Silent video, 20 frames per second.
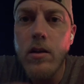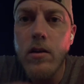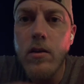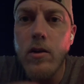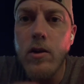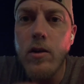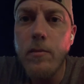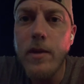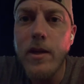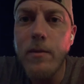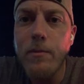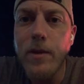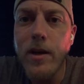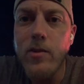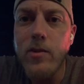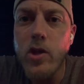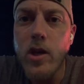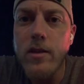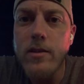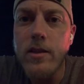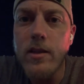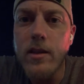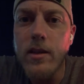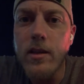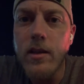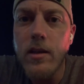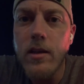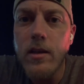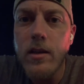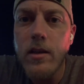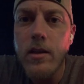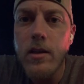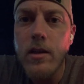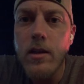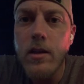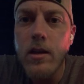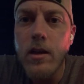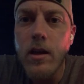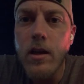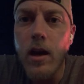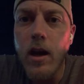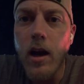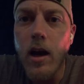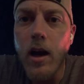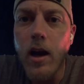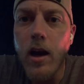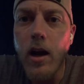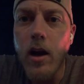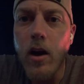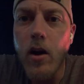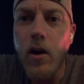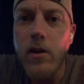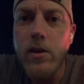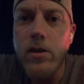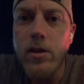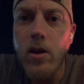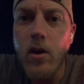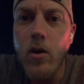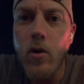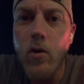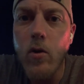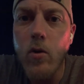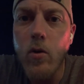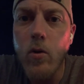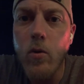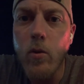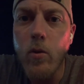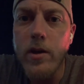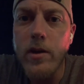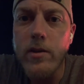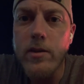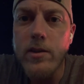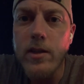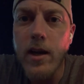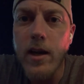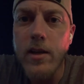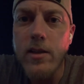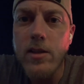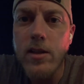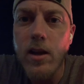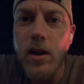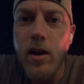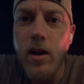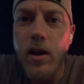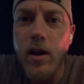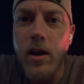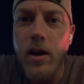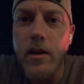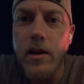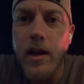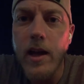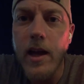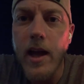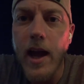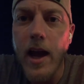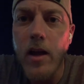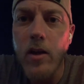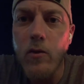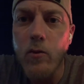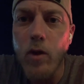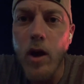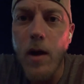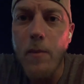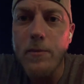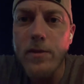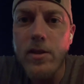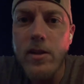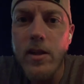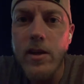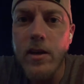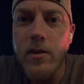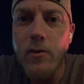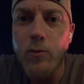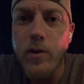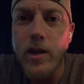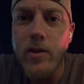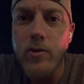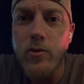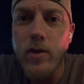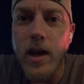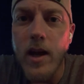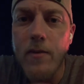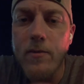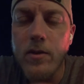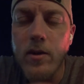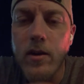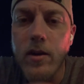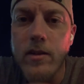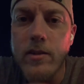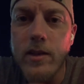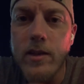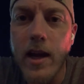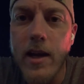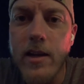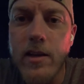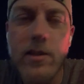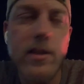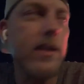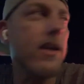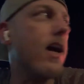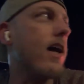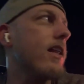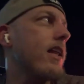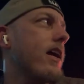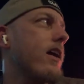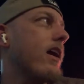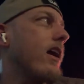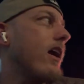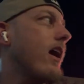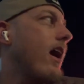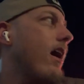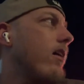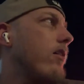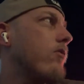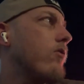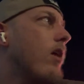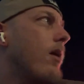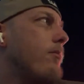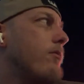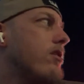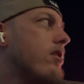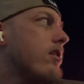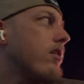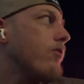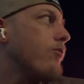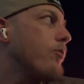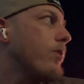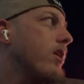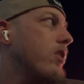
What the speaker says: What do you mean by JT? Also, what are your thoughts on Allen Robinson and redraft and dynasty? I like Allen Robinson and